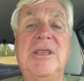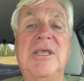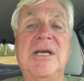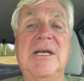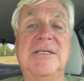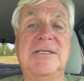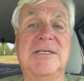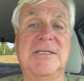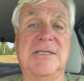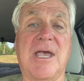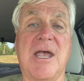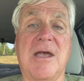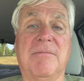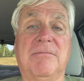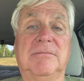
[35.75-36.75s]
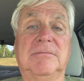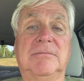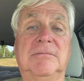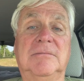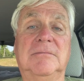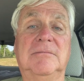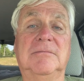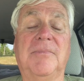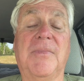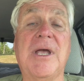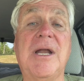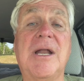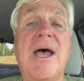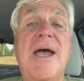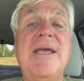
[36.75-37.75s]
think it's a scam,
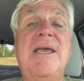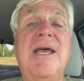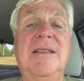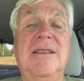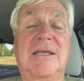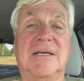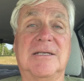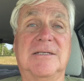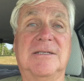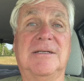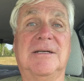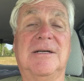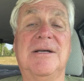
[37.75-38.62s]
and I get this.